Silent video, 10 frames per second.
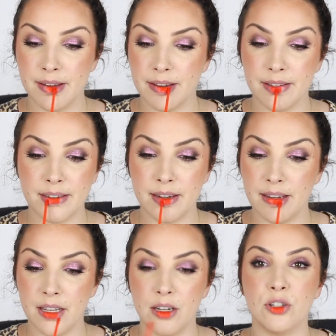You can
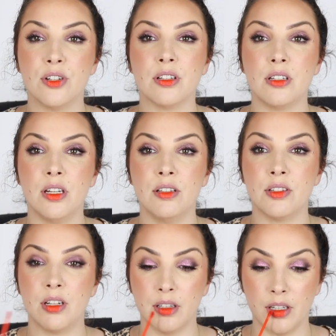see that it just
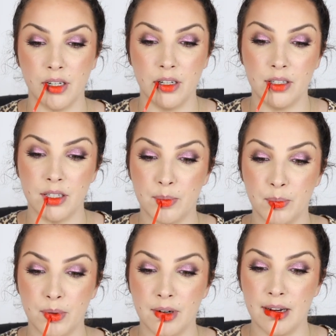instantly is this
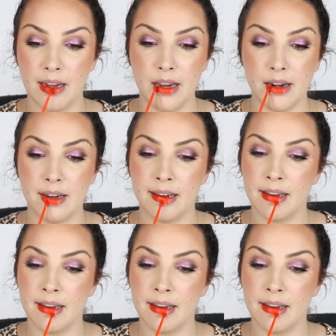bright,